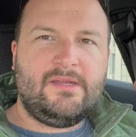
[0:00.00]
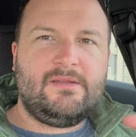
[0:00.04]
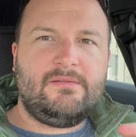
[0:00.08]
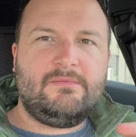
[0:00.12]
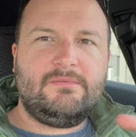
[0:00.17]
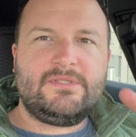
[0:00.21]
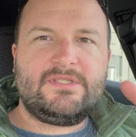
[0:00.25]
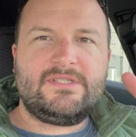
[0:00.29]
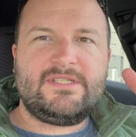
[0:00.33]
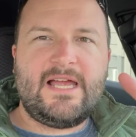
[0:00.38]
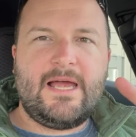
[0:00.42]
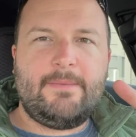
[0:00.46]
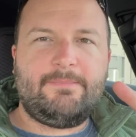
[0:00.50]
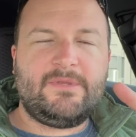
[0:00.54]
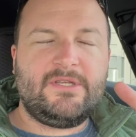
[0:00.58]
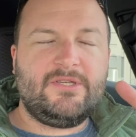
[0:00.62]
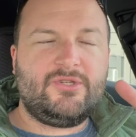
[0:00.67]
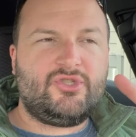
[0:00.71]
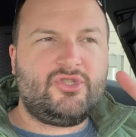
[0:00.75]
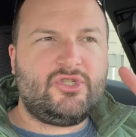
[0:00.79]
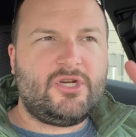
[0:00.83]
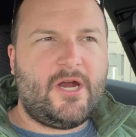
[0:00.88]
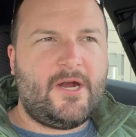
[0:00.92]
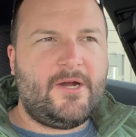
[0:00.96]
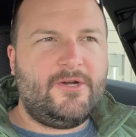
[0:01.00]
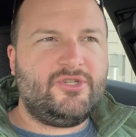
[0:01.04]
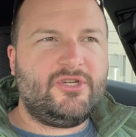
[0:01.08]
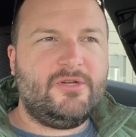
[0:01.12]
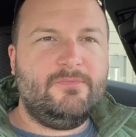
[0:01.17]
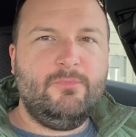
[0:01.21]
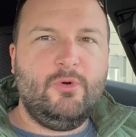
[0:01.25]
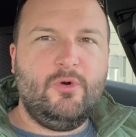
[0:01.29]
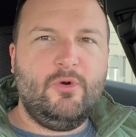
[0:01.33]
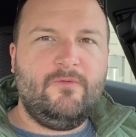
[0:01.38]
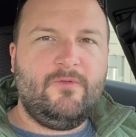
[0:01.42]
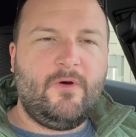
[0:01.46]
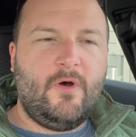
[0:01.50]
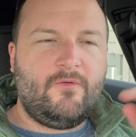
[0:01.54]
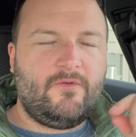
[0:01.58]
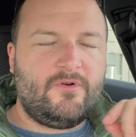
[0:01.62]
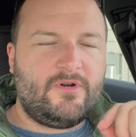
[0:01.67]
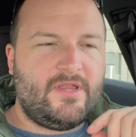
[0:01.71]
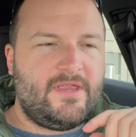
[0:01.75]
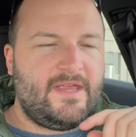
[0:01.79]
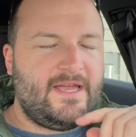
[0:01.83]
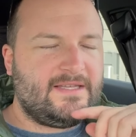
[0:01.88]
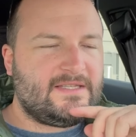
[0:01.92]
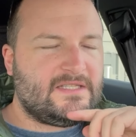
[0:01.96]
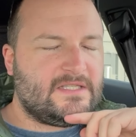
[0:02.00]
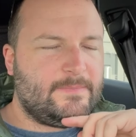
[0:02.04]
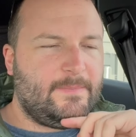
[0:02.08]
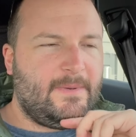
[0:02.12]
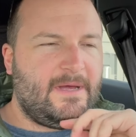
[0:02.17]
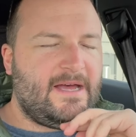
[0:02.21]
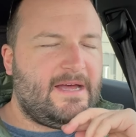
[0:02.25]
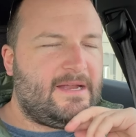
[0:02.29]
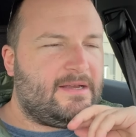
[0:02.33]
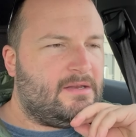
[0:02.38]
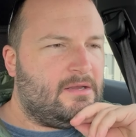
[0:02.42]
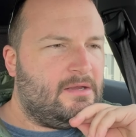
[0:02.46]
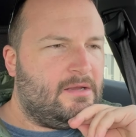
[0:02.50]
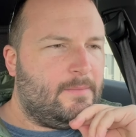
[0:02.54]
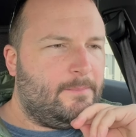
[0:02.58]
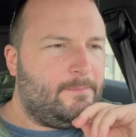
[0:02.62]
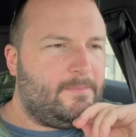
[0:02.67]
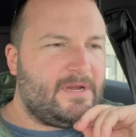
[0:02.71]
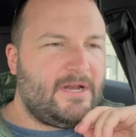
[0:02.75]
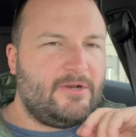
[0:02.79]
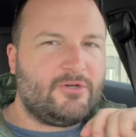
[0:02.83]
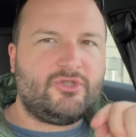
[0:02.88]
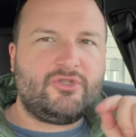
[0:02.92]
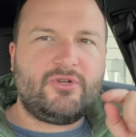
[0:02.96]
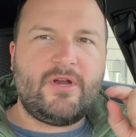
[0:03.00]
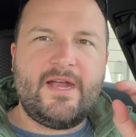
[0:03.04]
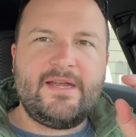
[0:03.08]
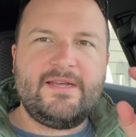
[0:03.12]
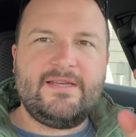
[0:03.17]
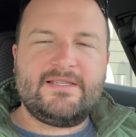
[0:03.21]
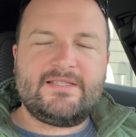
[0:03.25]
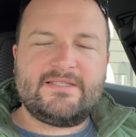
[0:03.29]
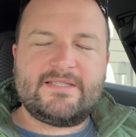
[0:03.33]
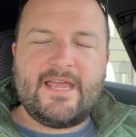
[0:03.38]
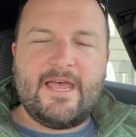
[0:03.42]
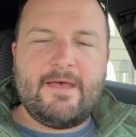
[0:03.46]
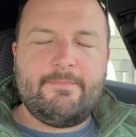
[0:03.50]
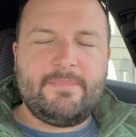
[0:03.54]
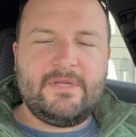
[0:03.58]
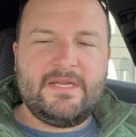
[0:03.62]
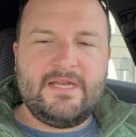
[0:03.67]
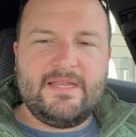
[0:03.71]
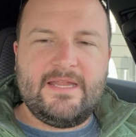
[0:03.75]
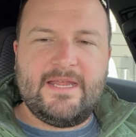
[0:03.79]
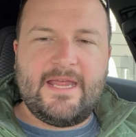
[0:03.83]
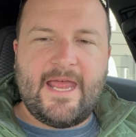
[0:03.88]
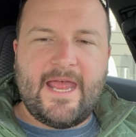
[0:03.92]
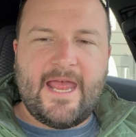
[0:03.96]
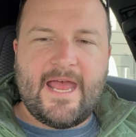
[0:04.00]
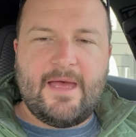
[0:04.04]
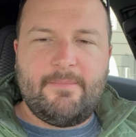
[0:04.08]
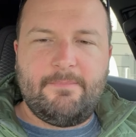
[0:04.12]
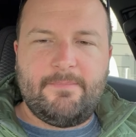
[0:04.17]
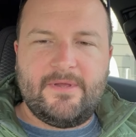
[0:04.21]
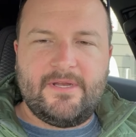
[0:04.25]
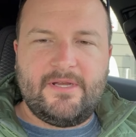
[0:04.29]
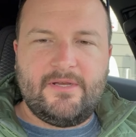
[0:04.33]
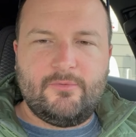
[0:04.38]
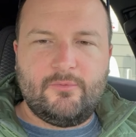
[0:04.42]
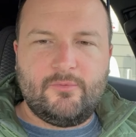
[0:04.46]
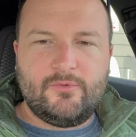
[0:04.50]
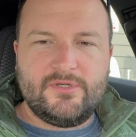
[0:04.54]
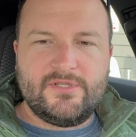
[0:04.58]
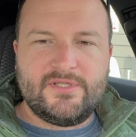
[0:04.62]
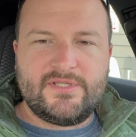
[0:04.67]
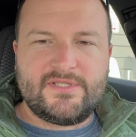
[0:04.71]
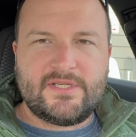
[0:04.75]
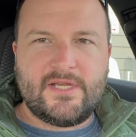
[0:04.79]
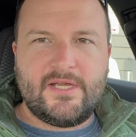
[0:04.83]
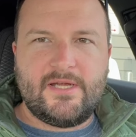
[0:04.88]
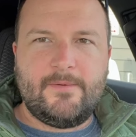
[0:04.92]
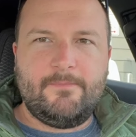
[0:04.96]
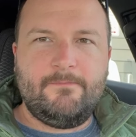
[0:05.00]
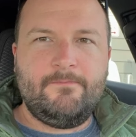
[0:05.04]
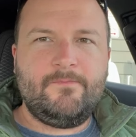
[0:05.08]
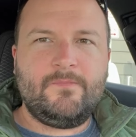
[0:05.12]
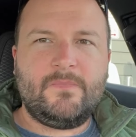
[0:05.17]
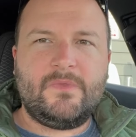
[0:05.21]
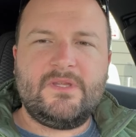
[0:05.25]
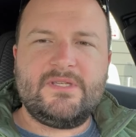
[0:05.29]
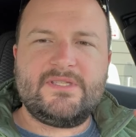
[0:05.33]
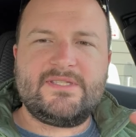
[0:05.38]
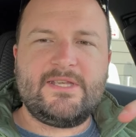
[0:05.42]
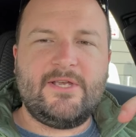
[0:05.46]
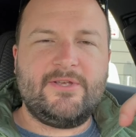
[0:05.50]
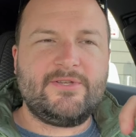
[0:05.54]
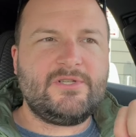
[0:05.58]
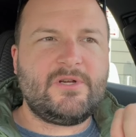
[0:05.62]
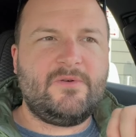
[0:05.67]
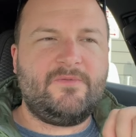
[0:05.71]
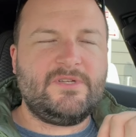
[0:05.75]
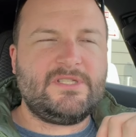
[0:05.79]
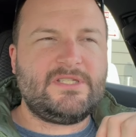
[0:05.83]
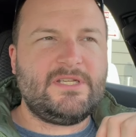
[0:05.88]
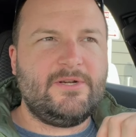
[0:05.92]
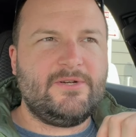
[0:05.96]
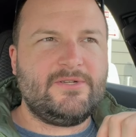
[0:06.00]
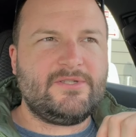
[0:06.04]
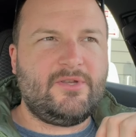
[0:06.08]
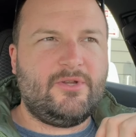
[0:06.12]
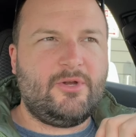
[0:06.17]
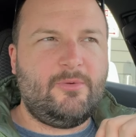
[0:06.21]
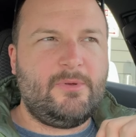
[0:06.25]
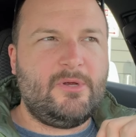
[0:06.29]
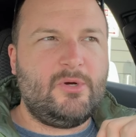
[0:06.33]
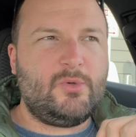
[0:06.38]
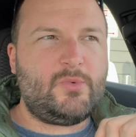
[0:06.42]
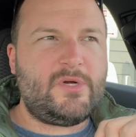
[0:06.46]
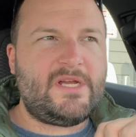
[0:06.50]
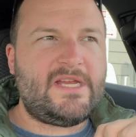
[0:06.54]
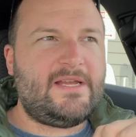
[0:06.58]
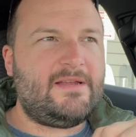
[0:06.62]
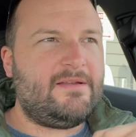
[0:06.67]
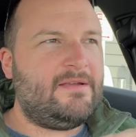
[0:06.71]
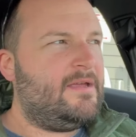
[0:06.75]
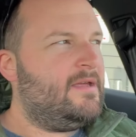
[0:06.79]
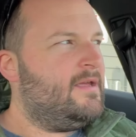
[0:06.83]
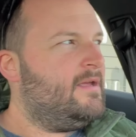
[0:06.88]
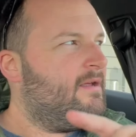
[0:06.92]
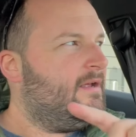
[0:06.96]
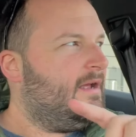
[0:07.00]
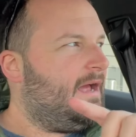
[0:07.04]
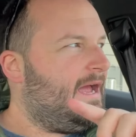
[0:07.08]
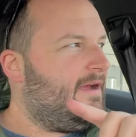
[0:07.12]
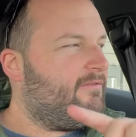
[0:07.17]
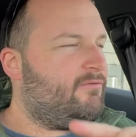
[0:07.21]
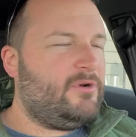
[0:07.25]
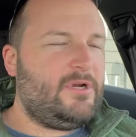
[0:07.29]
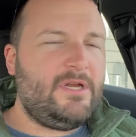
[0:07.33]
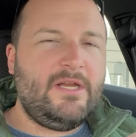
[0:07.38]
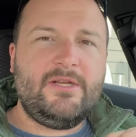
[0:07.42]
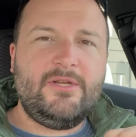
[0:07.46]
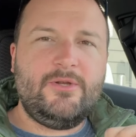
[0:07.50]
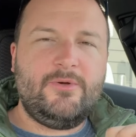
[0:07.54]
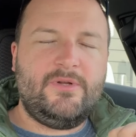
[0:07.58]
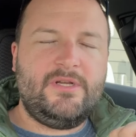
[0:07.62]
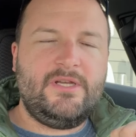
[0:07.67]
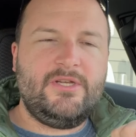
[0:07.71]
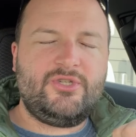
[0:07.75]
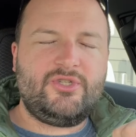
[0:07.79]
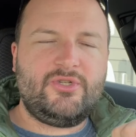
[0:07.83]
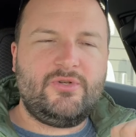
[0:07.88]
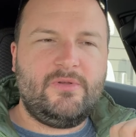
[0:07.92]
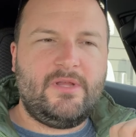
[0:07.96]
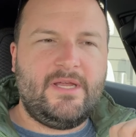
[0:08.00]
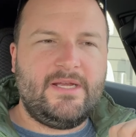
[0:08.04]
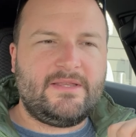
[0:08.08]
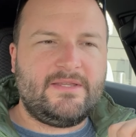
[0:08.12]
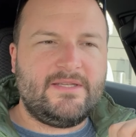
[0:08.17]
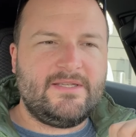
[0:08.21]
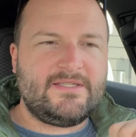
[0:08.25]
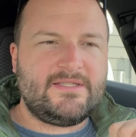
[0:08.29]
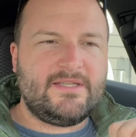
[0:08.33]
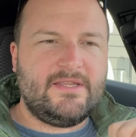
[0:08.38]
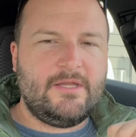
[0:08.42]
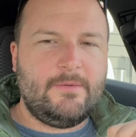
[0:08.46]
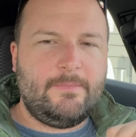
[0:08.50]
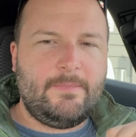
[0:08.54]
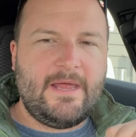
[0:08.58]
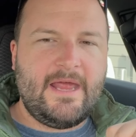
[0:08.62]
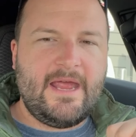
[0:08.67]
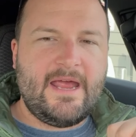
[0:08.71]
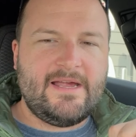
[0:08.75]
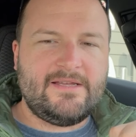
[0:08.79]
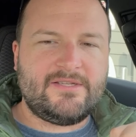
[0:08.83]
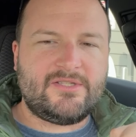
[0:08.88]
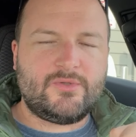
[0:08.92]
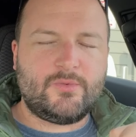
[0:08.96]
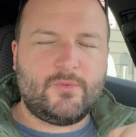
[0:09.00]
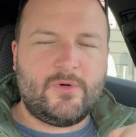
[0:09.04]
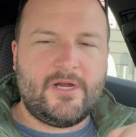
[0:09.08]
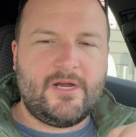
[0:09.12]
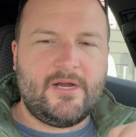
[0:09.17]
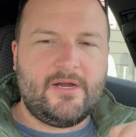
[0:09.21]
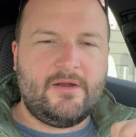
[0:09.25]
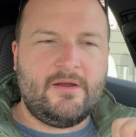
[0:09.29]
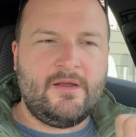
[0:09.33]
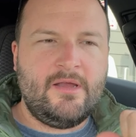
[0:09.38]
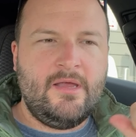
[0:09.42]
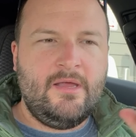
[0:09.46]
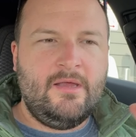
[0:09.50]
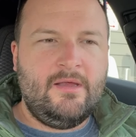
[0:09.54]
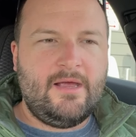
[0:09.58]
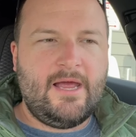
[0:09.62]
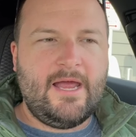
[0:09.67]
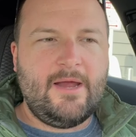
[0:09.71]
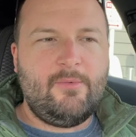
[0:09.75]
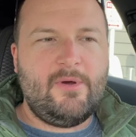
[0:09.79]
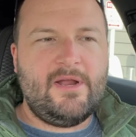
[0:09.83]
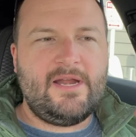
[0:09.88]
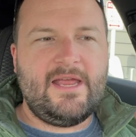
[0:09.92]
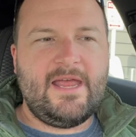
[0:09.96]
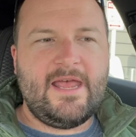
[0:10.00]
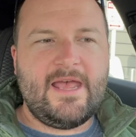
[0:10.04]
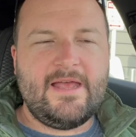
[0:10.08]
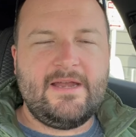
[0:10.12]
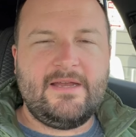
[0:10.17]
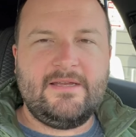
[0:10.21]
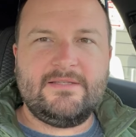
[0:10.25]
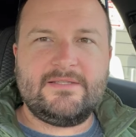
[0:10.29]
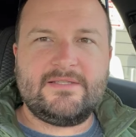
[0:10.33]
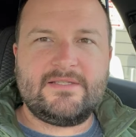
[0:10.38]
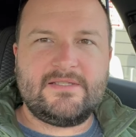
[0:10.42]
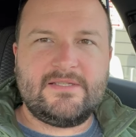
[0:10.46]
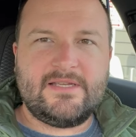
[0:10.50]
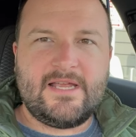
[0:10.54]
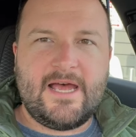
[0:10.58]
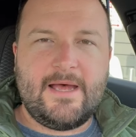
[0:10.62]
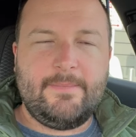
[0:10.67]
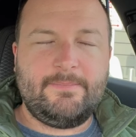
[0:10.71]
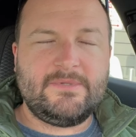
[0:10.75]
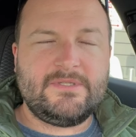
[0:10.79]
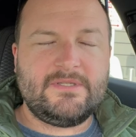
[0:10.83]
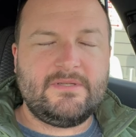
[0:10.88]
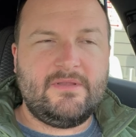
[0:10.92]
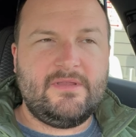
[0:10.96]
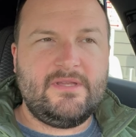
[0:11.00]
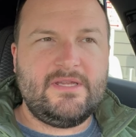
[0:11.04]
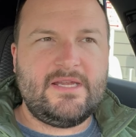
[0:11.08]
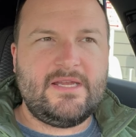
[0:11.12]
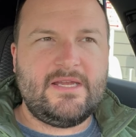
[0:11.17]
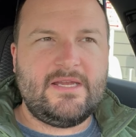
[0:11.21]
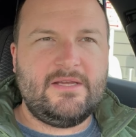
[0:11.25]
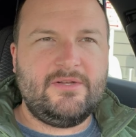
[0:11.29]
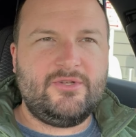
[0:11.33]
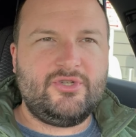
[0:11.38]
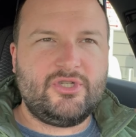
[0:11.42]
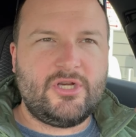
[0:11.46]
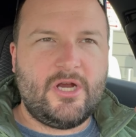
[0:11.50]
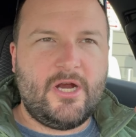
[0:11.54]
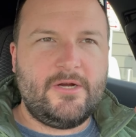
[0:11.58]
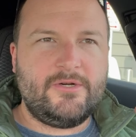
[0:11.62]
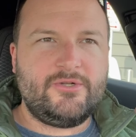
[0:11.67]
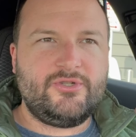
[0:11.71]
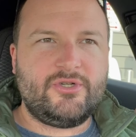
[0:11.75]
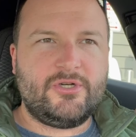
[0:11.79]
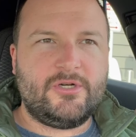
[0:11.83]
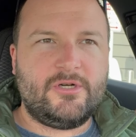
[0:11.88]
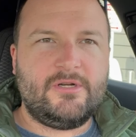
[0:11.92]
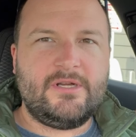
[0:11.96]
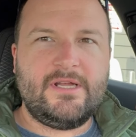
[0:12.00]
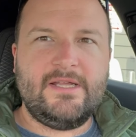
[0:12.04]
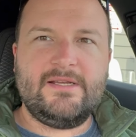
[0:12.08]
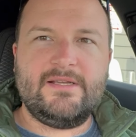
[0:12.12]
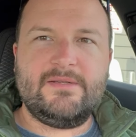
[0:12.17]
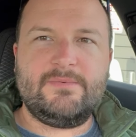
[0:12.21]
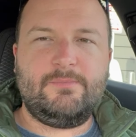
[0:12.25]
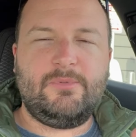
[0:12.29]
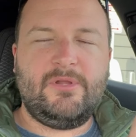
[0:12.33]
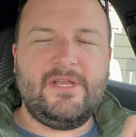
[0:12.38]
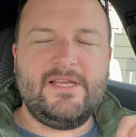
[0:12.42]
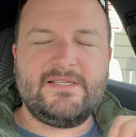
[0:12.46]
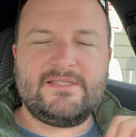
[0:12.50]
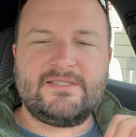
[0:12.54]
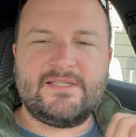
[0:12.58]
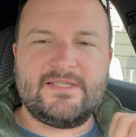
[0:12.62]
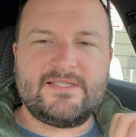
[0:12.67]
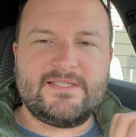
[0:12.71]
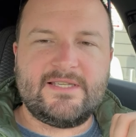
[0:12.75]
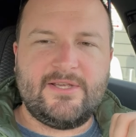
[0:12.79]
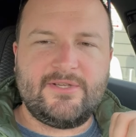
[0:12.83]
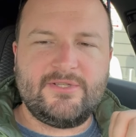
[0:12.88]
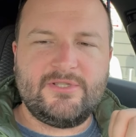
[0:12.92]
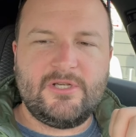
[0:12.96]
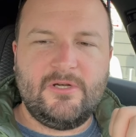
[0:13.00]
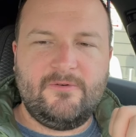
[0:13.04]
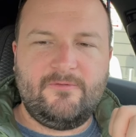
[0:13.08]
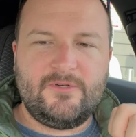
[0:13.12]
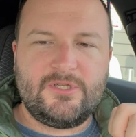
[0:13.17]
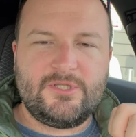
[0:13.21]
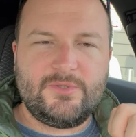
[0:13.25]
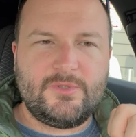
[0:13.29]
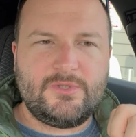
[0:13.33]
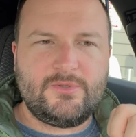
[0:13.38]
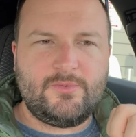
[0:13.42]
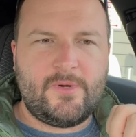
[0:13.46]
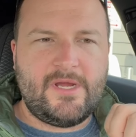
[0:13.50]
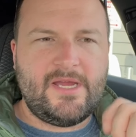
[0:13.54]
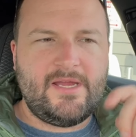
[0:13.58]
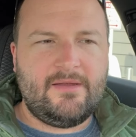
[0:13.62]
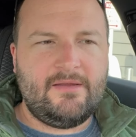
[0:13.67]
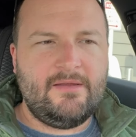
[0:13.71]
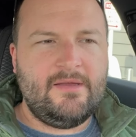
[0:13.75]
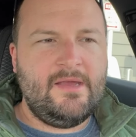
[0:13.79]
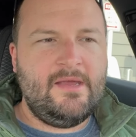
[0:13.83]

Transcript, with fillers: stop this charge and move over to that spot, but I was trying to stop it in the app and it was, um, the cell service here is a little bit weak. I've run into an issue like this in the past where I went ahead and stopped the charger in a place that cell service was weak,